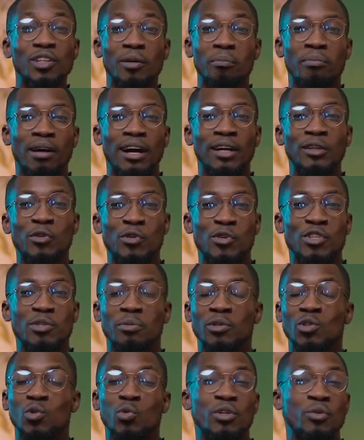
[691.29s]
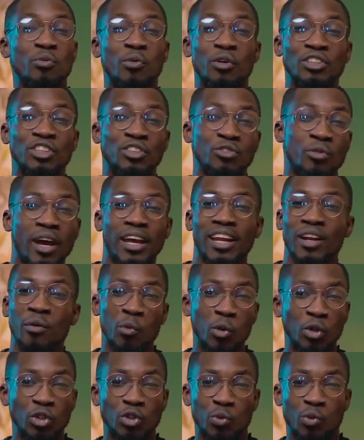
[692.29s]
the boundaries between what's right
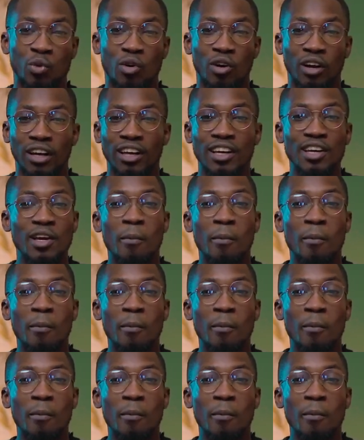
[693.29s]
and what's wrong.